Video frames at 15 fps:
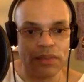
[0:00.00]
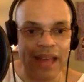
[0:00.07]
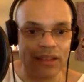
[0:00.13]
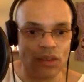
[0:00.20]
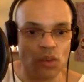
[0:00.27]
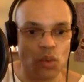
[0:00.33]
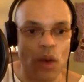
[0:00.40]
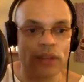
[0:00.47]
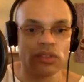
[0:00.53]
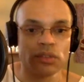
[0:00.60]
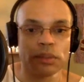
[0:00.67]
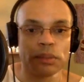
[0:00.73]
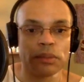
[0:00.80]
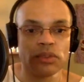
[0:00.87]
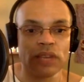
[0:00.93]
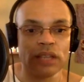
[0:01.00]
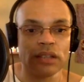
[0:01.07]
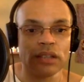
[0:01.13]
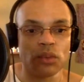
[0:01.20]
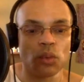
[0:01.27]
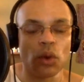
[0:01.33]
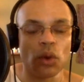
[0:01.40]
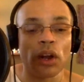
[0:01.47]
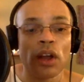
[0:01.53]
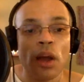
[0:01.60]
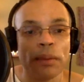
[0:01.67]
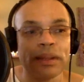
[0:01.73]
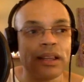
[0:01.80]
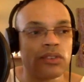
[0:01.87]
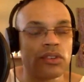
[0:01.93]
That's why the subliminal tape doesn't work.
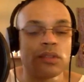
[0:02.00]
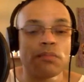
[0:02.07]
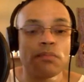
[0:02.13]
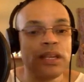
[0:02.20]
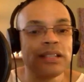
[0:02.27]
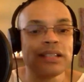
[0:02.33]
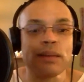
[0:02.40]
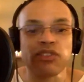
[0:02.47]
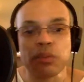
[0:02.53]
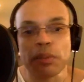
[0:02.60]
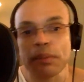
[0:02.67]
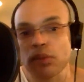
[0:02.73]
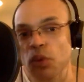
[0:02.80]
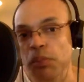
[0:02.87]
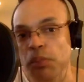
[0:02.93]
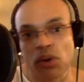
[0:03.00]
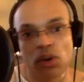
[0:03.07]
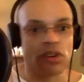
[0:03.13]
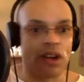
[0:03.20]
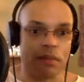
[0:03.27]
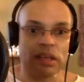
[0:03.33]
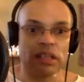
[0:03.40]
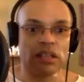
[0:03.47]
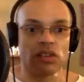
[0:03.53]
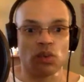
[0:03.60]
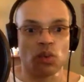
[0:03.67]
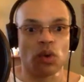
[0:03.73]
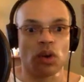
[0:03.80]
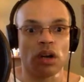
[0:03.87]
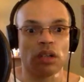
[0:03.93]
But doesn't mean that subliminal programming
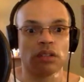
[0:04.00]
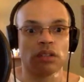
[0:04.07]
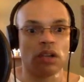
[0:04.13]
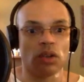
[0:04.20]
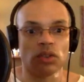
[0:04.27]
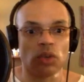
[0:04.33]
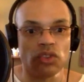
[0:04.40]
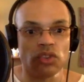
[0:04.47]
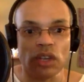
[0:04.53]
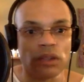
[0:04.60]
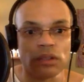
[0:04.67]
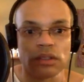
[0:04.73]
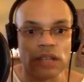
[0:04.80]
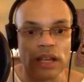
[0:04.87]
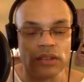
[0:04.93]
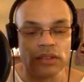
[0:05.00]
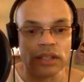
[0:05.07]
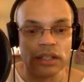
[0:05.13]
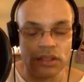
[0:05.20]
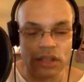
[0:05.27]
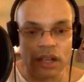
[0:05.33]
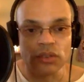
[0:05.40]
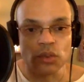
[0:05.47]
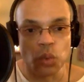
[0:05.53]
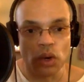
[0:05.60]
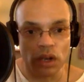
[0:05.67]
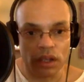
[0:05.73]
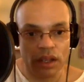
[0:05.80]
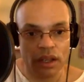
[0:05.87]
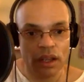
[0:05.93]
doesn't work. No, don't generalize that. It does
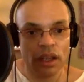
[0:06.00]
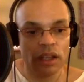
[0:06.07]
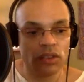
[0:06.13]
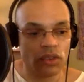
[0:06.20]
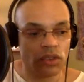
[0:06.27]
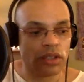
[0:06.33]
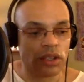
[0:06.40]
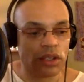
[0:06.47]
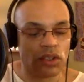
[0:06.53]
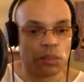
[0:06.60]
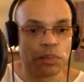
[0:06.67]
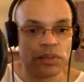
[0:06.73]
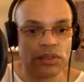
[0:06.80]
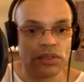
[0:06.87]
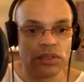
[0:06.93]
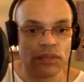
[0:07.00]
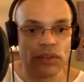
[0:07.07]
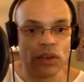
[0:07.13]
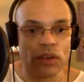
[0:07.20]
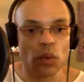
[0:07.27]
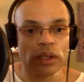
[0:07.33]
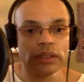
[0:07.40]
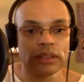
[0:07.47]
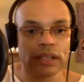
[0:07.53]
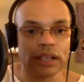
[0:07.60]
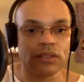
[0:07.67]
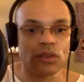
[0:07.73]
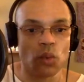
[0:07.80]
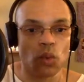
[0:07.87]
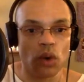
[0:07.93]
work. It's just that this specific one
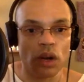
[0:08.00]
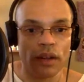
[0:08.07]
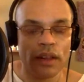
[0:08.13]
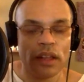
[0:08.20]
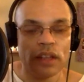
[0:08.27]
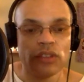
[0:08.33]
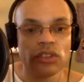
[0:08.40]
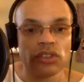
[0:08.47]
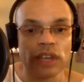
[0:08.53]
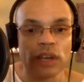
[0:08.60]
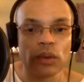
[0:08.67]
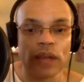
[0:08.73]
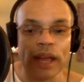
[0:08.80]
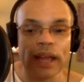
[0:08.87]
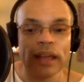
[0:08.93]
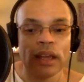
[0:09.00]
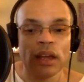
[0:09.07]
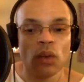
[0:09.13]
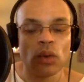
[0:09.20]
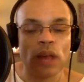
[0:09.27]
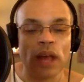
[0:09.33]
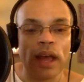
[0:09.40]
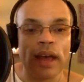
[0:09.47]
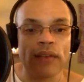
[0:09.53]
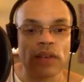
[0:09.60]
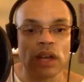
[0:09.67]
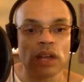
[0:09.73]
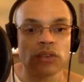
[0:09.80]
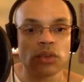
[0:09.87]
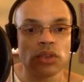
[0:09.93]
doesn't work. Just like when I have
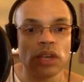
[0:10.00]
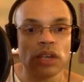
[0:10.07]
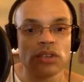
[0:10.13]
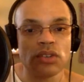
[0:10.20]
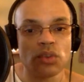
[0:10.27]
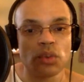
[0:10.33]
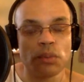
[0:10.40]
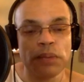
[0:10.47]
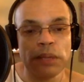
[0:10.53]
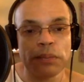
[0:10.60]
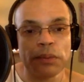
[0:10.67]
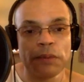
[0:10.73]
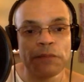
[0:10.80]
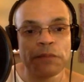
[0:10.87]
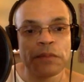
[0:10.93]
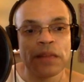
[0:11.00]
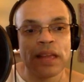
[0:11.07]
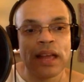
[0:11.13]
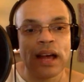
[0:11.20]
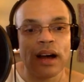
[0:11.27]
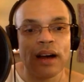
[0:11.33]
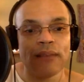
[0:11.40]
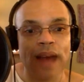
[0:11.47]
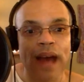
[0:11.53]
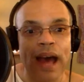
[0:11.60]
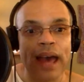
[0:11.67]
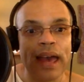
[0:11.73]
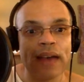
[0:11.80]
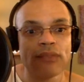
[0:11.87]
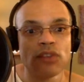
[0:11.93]
consultations with people,
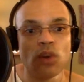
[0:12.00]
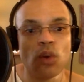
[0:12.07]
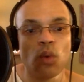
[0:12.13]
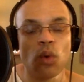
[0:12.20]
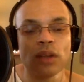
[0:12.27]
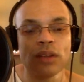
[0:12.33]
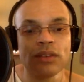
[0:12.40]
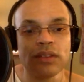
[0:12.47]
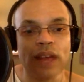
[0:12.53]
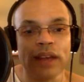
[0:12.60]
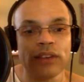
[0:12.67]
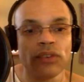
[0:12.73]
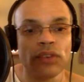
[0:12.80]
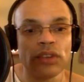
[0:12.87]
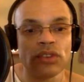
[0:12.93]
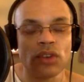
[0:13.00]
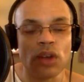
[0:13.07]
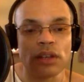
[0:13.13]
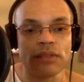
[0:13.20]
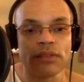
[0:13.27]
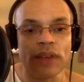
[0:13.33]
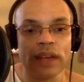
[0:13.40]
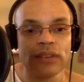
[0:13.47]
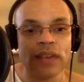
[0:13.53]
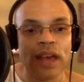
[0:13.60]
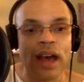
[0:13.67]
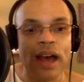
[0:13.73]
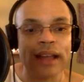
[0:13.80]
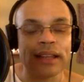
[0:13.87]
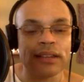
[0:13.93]
I have no one-size-fits-all advice.
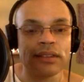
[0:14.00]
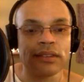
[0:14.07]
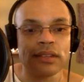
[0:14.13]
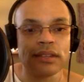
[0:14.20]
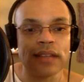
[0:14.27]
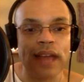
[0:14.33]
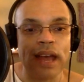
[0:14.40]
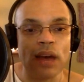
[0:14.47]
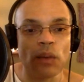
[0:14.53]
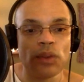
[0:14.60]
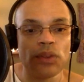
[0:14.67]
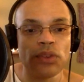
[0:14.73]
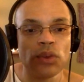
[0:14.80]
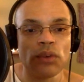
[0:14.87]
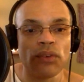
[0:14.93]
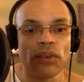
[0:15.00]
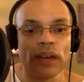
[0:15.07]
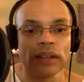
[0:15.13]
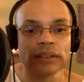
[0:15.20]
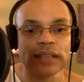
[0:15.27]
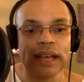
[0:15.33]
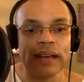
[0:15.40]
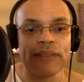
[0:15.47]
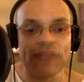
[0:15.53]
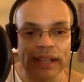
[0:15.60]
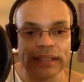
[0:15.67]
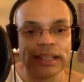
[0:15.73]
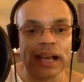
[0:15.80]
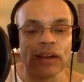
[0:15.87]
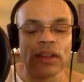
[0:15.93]
I got to sit down with you and find
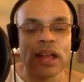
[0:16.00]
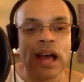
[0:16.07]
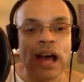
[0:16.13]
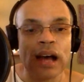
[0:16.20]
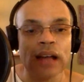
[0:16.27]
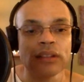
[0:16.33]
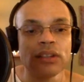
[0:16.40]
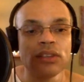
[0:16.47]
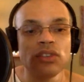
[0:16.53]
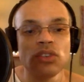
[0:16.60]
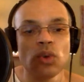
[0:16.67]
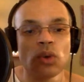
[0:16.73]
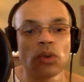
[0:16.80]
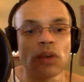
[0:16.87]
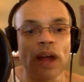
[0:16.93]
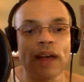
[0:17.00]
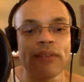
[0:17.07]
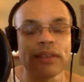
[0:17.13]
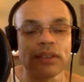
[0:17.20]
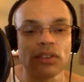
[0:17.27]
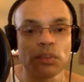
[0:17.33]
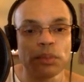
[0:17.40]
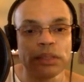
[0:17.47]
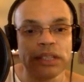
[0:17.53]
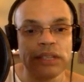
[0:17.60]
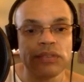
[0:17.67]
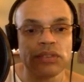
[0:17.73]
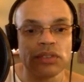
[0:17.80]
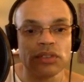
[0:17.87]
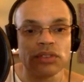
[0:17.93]
out, how did you arrive at this
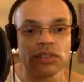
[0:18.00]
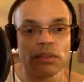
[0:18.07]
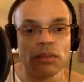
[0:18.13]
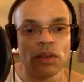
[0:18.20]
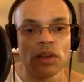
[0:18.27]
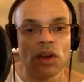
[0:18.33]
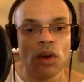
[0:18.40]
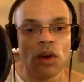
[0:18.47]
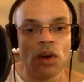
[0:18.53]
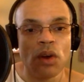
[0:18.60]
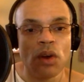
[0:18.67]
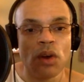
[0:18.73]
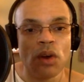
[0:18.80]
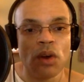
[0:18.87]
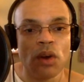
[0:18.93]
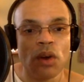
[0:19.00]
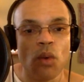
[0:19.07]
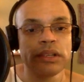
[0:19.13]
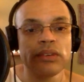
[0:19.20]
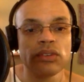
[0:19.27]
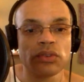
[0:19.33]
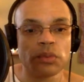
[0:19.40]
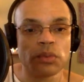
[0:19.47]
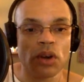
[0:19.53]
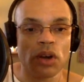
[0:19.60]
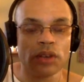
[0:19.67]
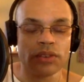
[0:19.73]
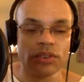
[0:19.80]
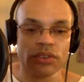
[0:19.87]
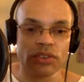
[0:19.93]
belief system? Why is this
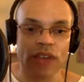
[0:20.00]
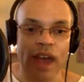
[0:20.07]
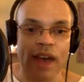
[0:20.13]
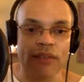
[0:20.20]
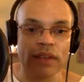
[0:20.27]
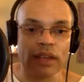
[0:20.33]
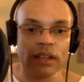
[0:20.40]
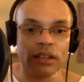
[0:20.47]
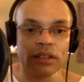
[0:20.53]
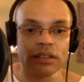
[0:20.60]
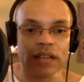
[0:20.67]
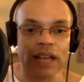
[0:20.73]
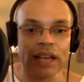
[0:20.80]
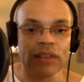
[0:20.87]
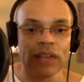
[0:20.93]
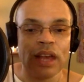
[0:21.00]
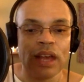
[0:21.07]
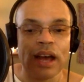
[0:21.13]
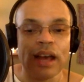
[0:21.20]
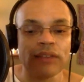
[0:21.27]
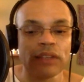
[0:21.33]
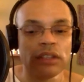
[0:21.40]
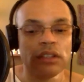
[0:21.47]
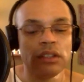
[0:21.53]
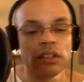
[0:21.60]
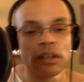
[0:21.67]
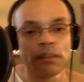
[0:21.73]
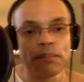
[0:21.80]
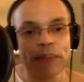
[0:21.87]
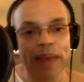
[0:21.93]
belief system causing such a havoc in your life? I have to
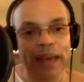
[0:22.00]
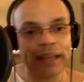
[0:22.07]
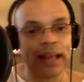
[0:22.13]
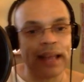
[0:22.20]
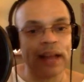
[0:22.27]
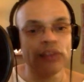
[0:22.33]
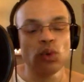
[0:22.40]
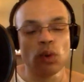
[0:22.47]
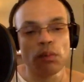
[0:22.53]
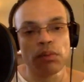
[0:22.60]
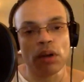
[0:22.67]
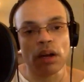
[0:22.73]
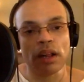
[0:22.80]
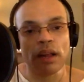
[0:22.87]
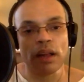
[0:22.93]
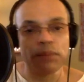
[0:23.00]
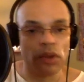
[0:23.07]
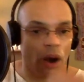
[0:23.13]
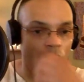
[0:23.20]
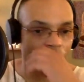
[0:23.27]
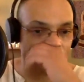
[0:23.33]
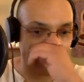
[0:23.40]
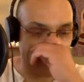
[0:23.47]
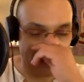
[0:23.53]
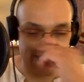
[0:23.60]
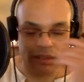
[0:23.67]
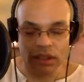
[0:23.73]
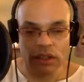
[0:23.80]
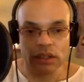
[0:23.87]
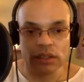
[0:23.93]
look back at how you were brought up, your
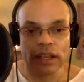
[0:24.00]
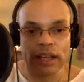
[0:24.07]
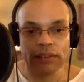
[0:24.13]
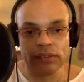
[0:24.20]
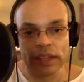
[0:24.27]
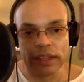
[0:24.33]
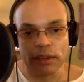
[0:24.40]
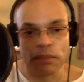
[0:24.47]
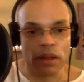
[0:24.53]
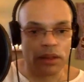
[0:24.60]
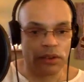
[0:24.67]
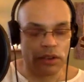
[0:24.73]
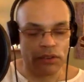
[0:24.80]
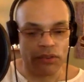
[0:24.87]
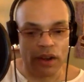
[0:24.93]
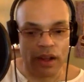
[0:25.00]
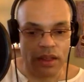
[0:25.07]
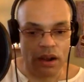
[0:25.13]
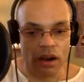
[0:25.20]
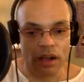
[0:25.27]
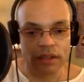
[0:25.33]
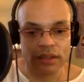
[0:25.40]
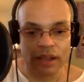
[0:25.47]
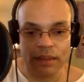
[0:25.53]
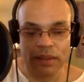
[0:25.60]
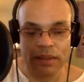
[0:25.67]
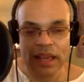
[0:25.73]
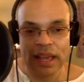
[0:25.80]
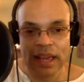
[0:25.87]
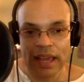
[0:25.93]
archetypes in your life, like your mother, your father archetype,
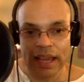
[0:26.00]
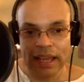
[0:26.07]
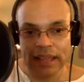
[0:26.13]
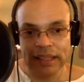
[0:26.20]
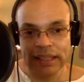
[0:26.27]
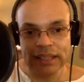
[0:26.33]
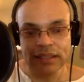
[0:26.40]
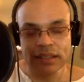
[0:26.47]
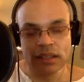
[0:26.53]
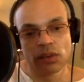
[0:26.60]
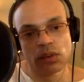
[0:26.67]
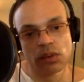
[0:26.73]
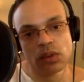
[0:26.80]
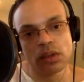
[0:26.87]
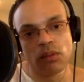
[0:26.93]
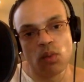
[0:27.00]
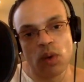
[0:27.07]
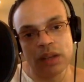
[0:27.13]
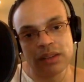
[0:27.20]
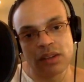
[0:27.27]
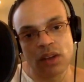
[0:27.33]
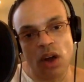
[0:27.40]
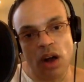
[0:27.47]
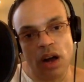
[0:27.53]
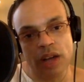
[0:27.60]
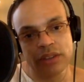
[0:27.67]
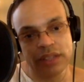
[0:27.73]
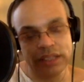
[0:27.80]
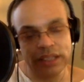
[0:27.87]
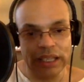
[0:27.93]
and get to the root of what's
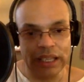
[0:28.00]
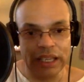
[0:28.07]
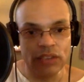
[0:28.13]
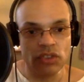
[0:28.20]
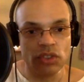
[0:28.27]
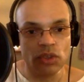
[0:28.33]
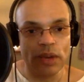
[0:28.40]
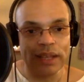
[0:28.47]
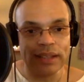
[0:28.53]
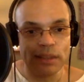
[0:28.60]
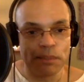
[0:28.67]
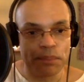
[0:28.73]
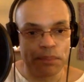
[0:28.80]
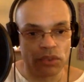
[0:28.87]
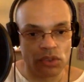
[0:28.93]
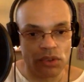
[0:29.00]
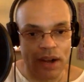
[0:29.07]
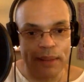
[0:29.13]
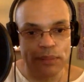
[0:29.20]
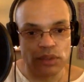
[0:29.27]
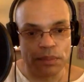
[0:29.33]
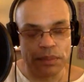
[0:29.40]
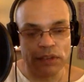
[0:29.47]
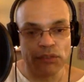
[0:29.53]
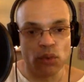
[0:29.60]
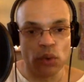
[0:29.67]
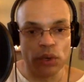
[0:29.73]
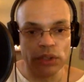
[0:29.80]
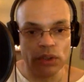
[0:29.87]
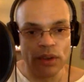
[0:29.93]
causing the issue and then prescribe something
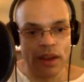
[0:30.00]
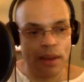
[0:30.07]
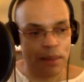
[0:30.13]
for you.